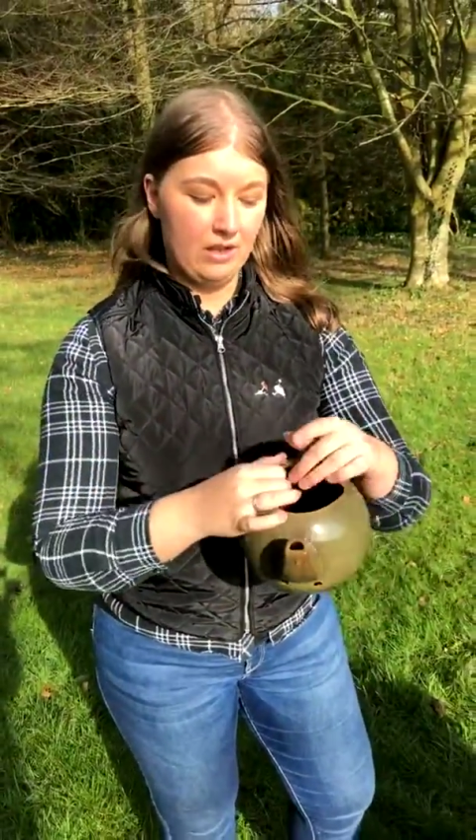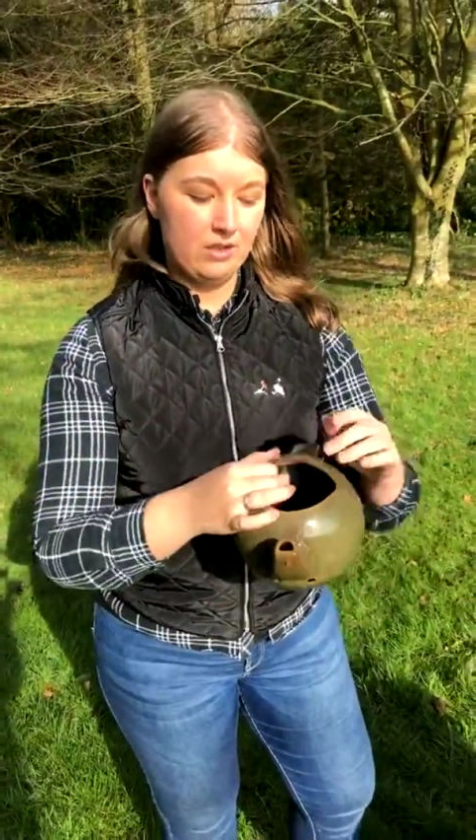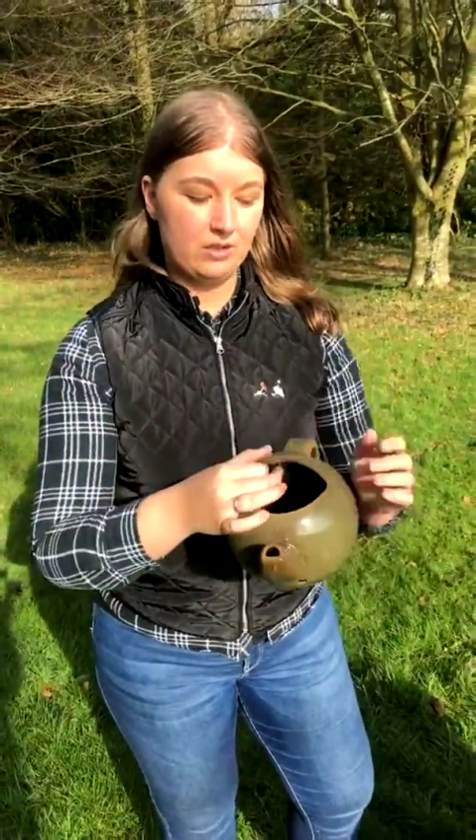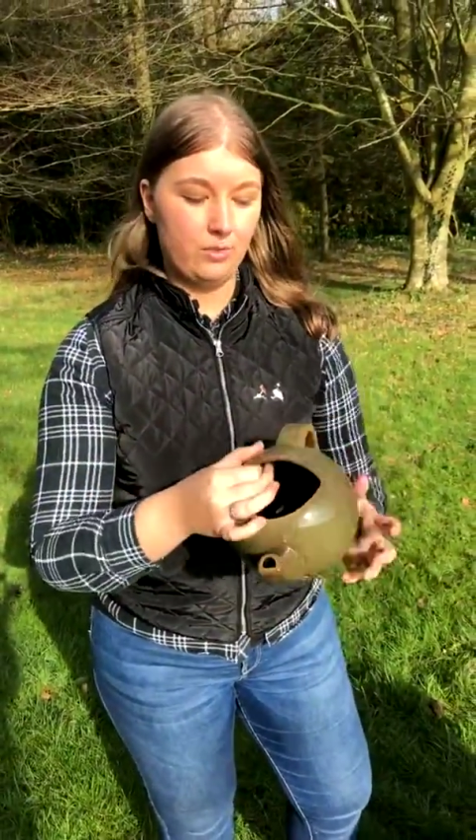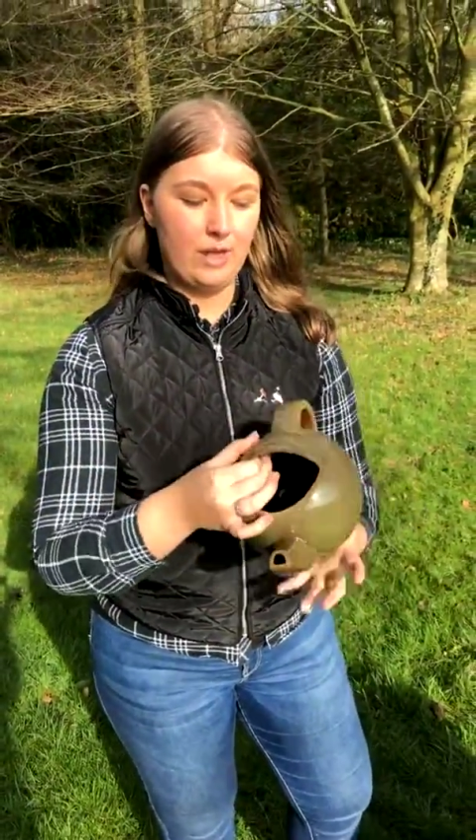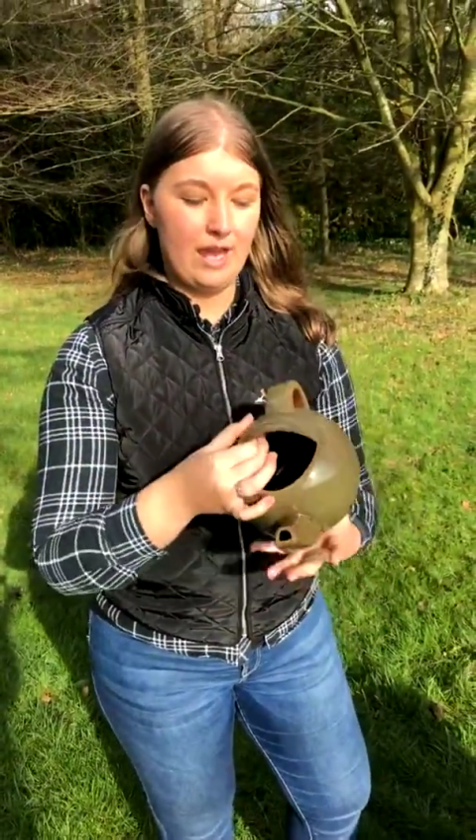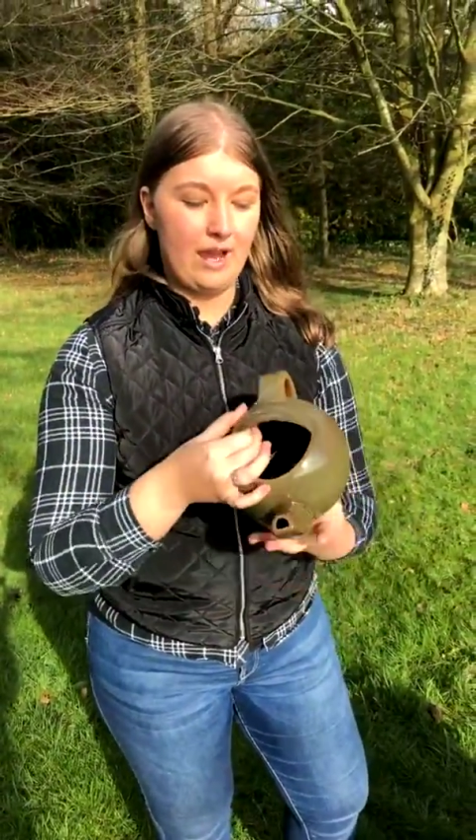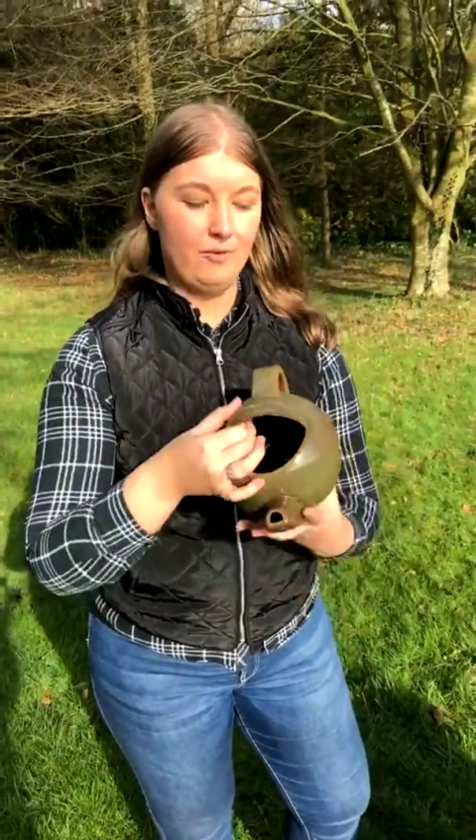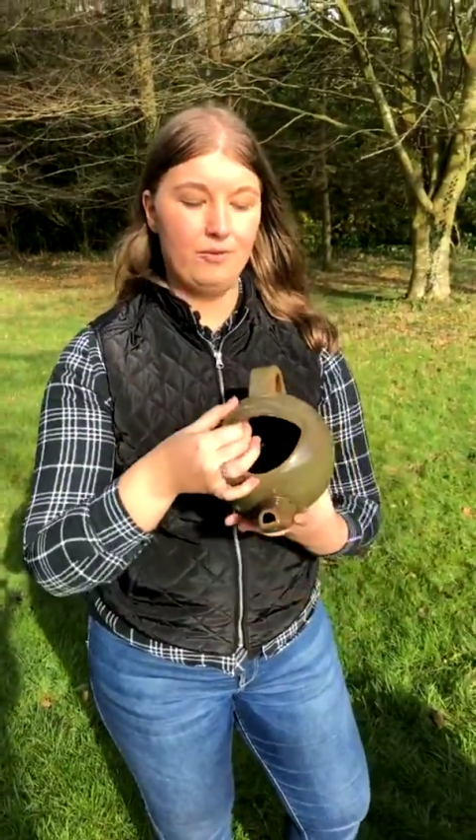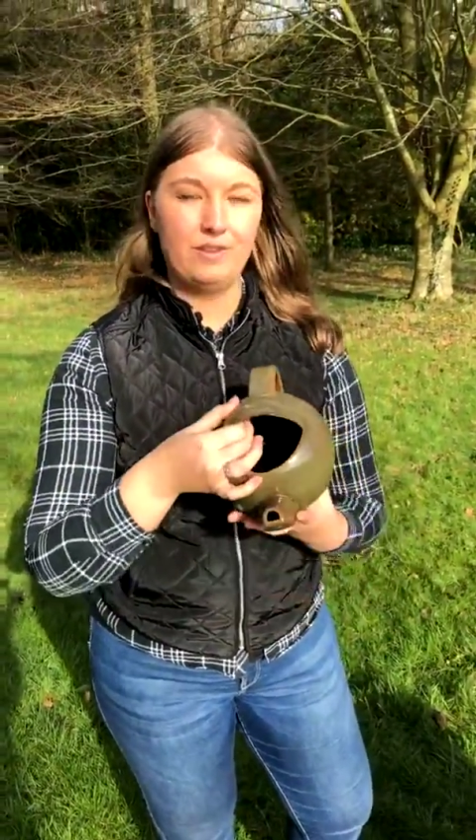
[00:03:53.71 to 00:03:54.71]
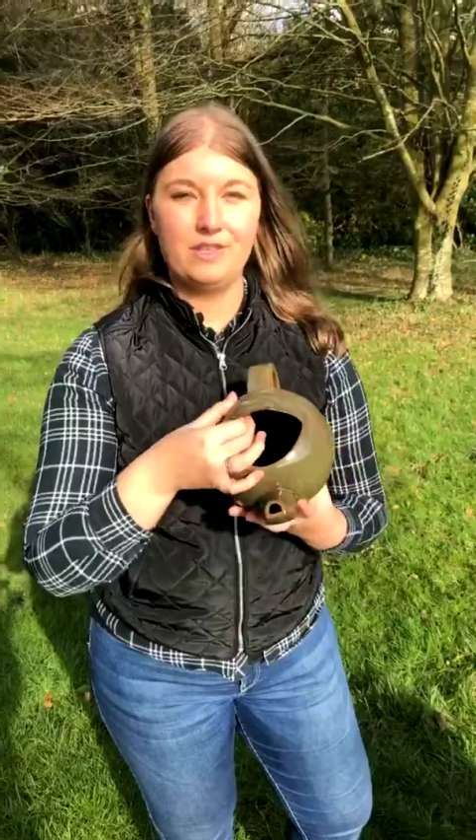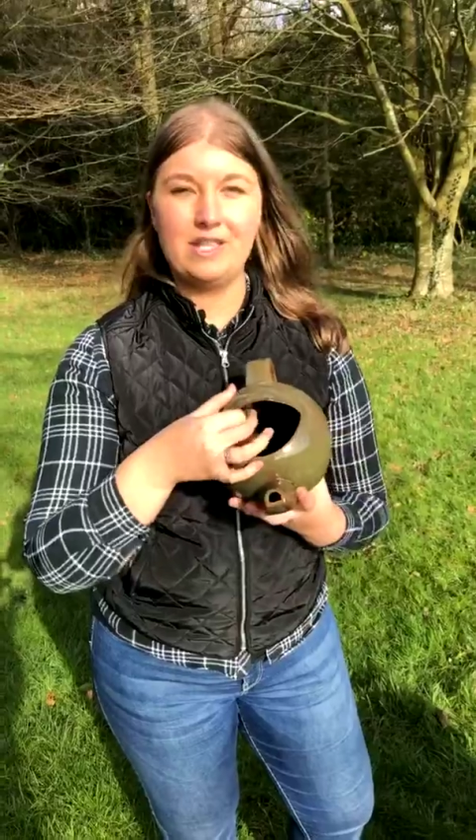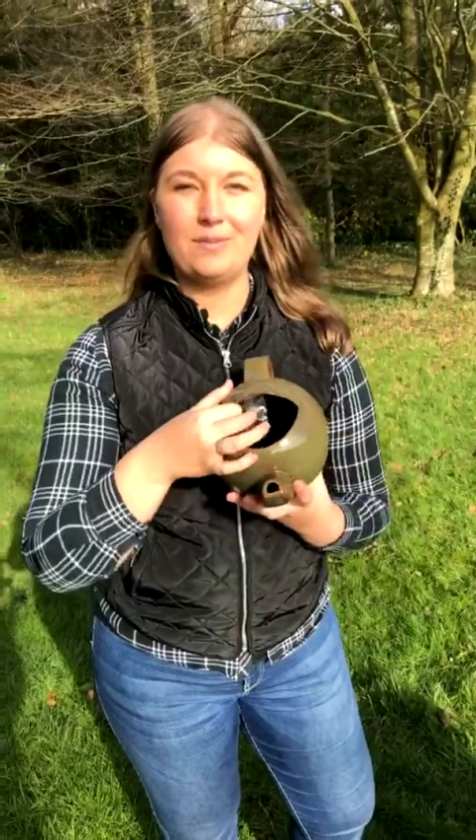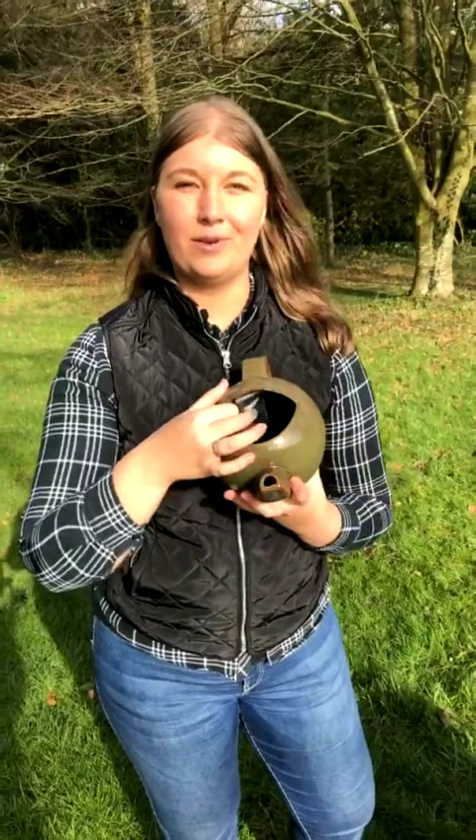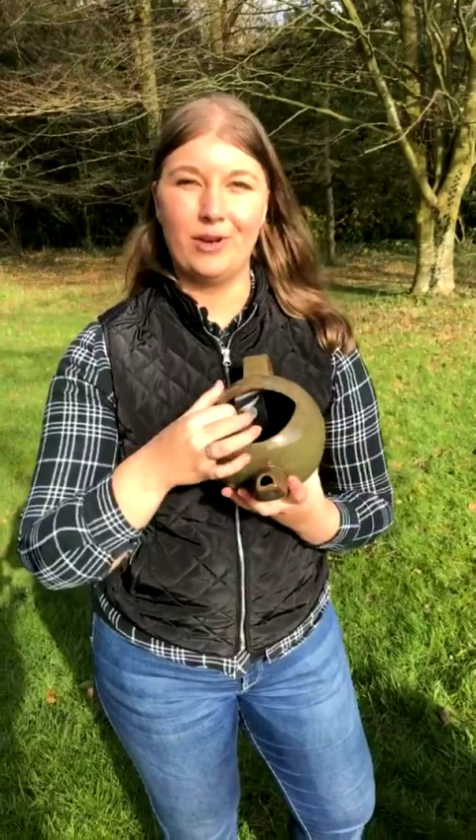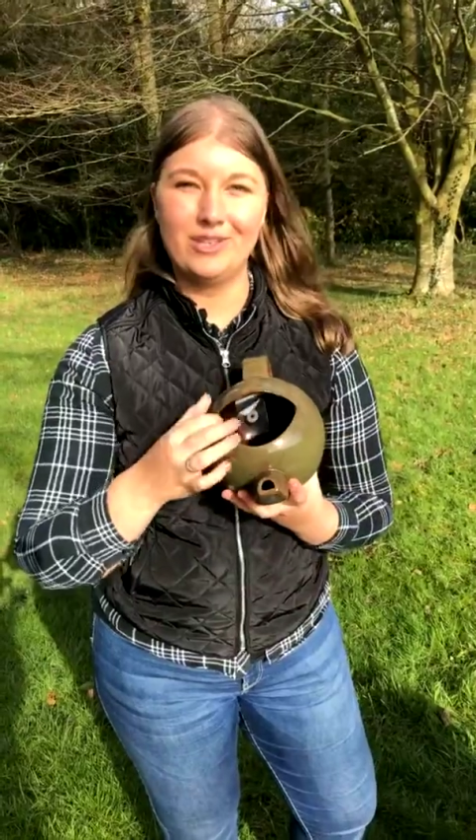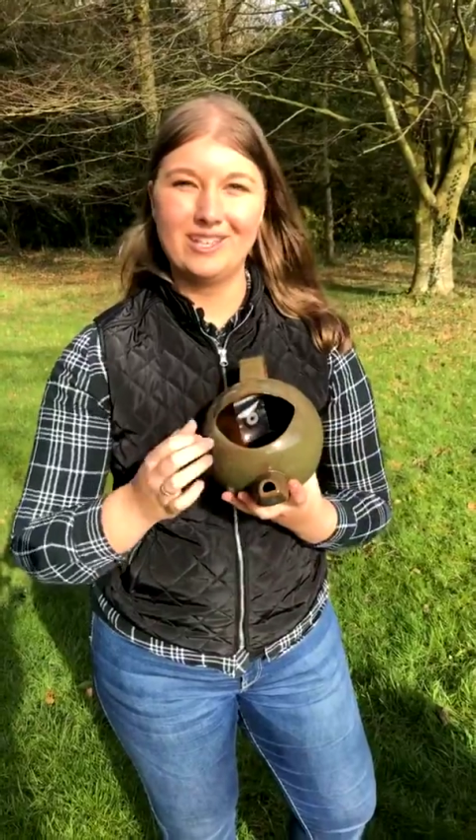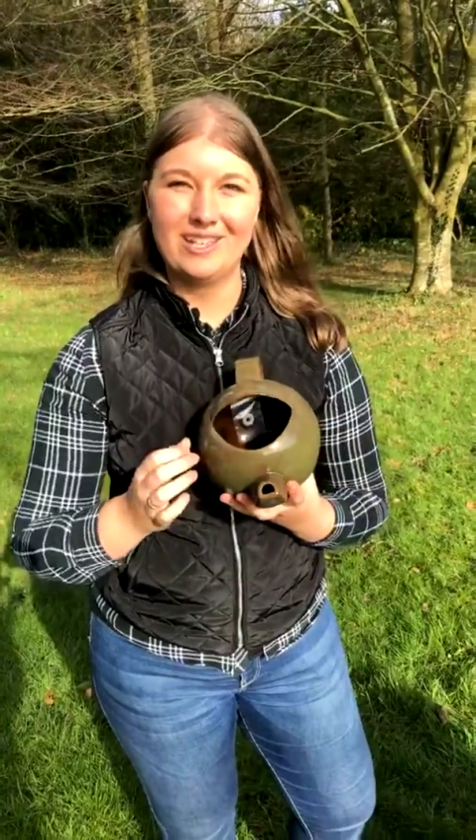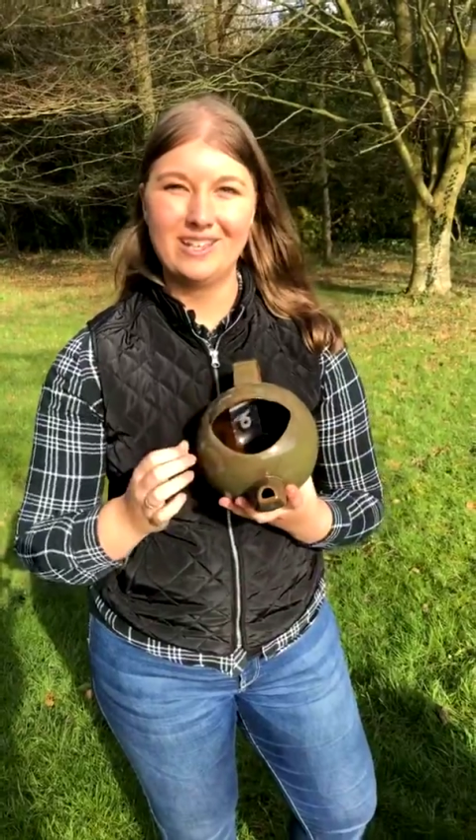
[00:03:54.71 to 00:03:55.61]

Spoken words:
So we have the teapot.